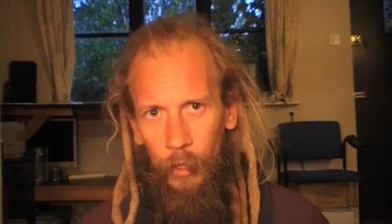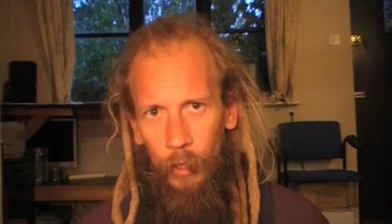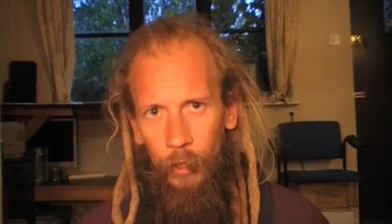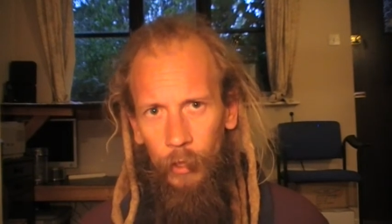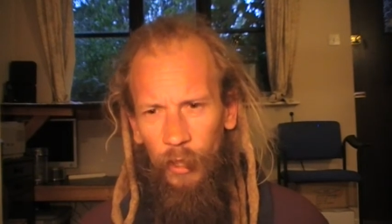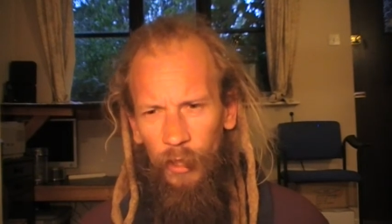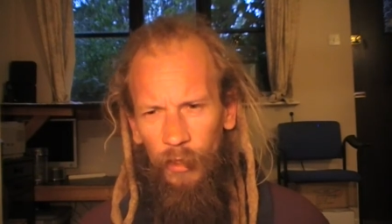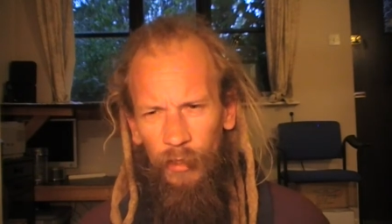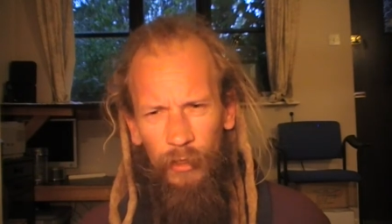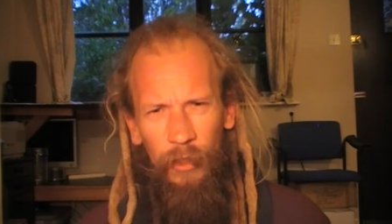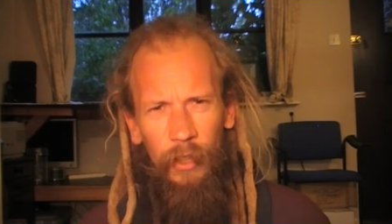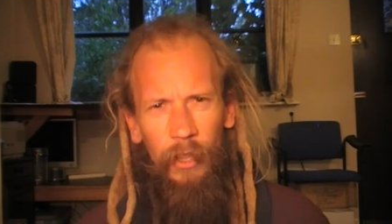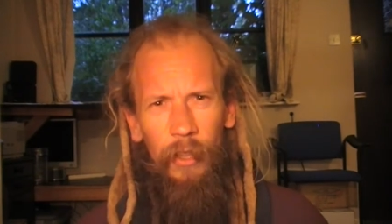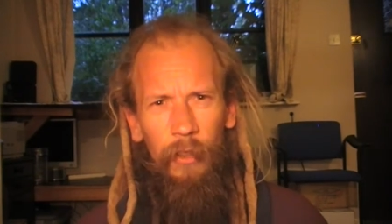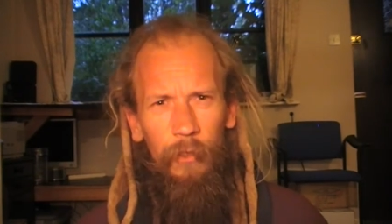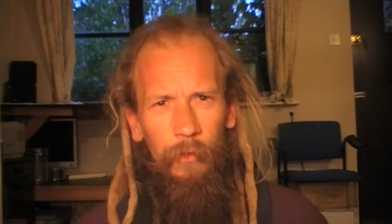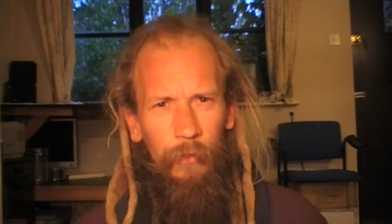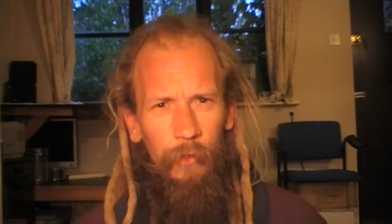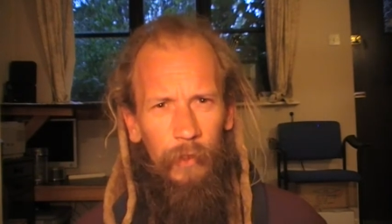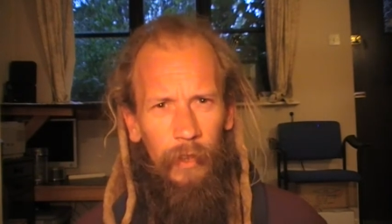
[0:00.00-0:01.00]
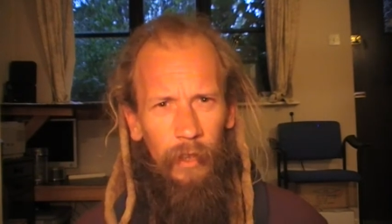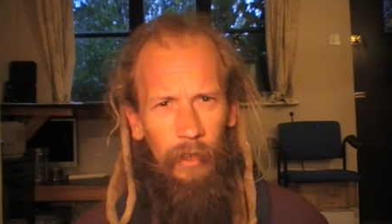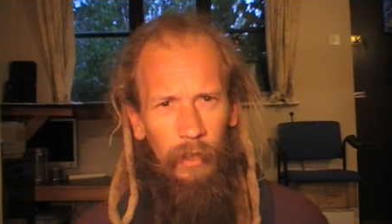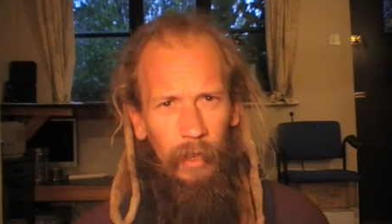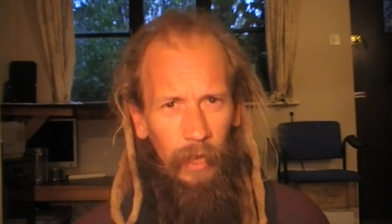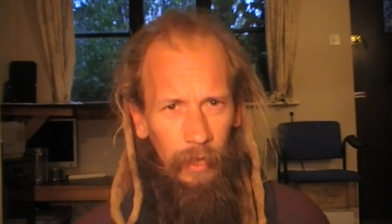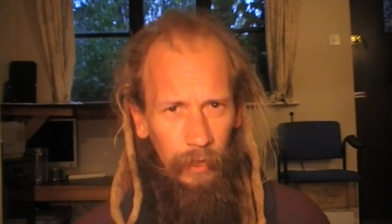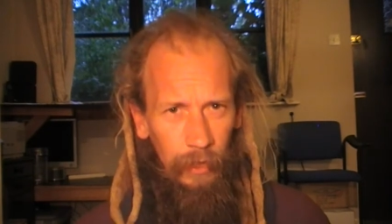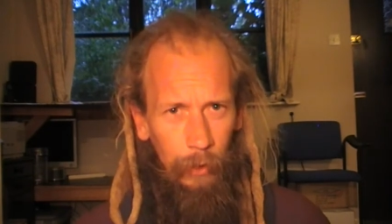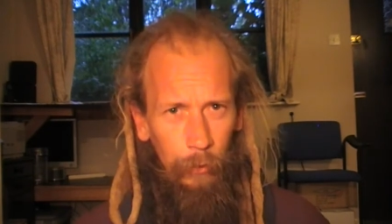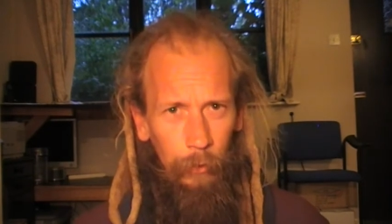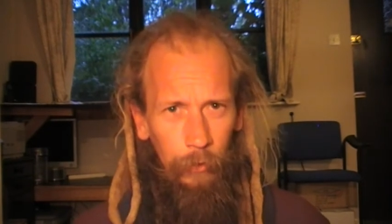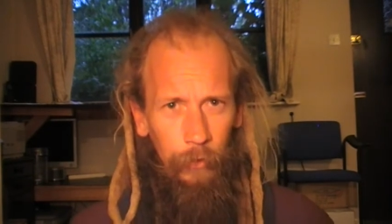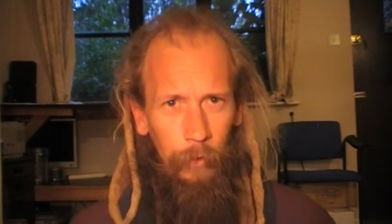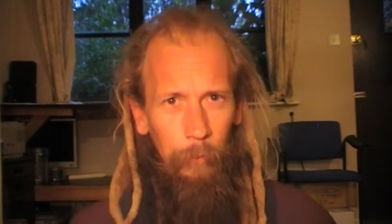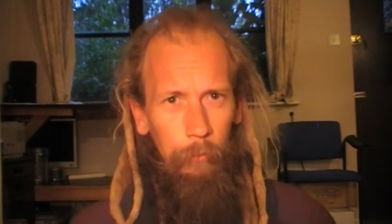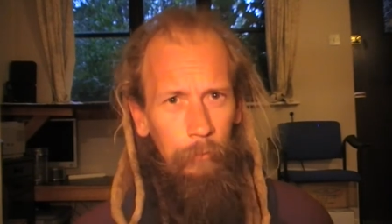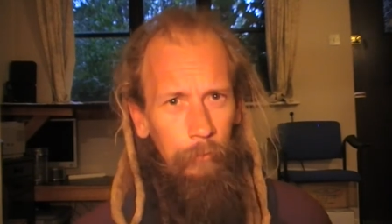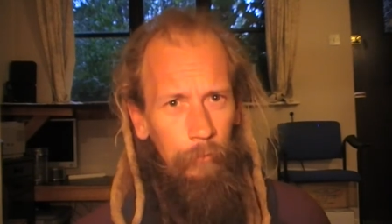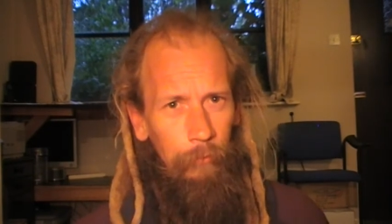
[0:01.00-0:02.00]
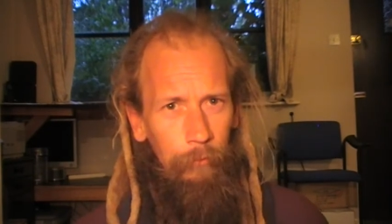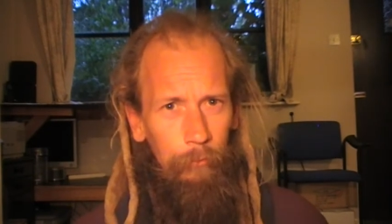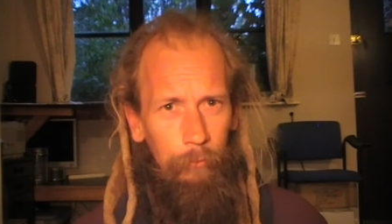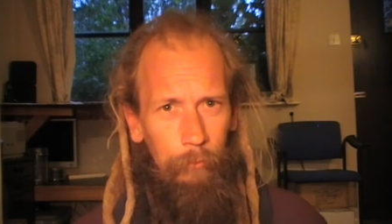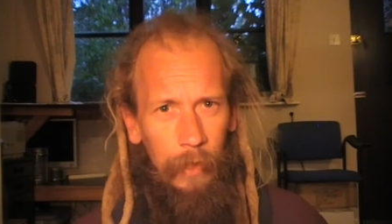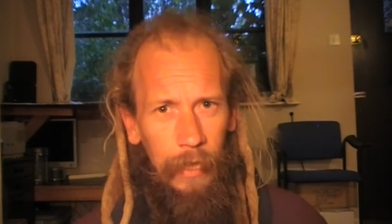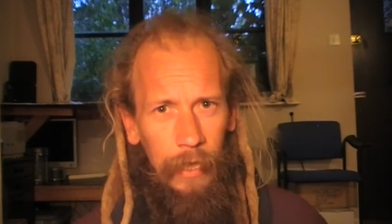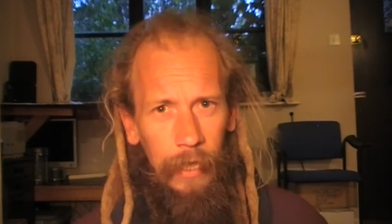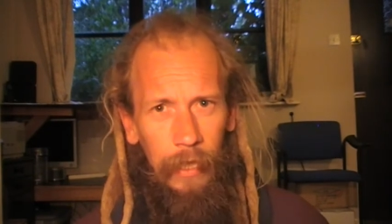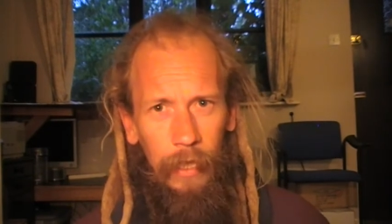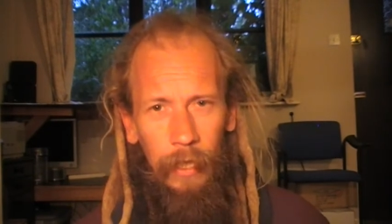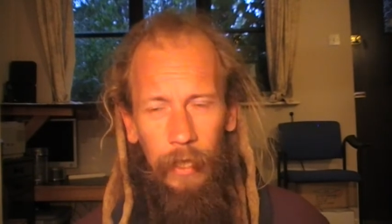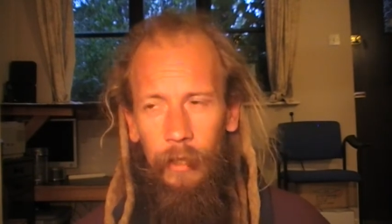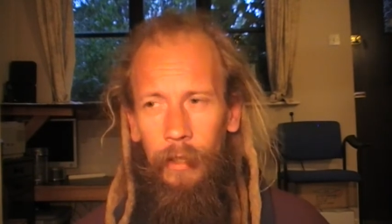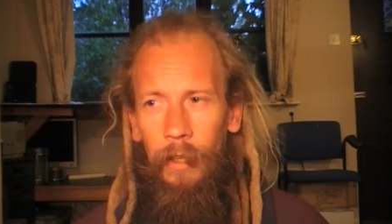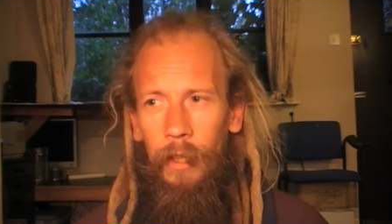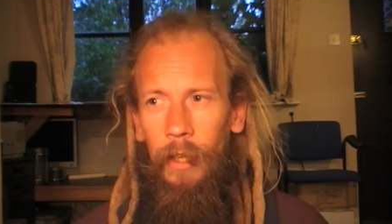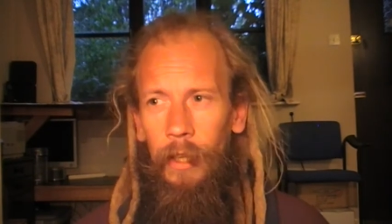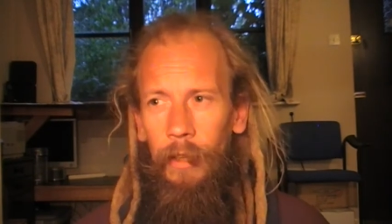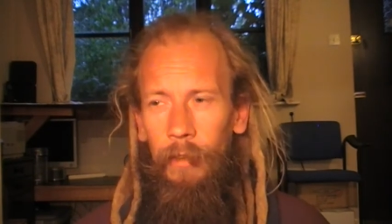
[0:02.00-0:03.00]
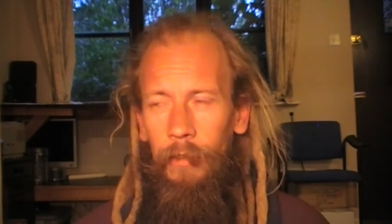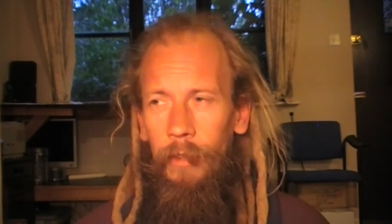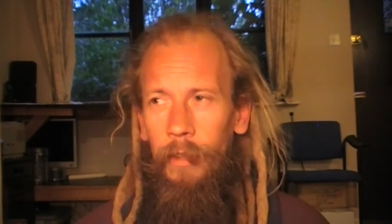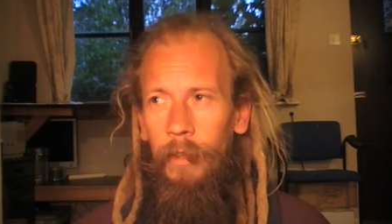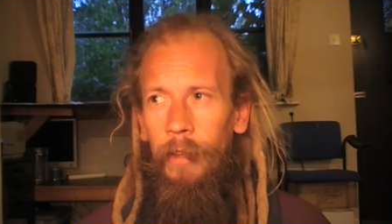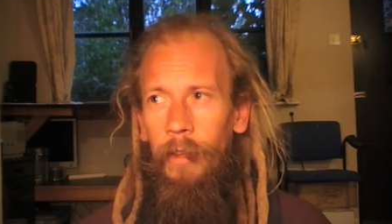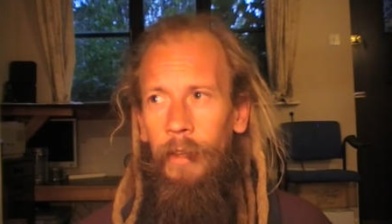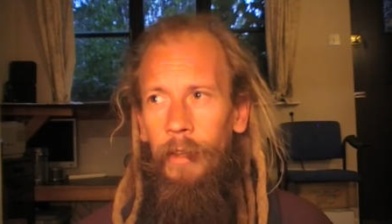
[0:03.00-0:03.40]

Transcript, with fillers: you know, she could feel like there was a being in her, and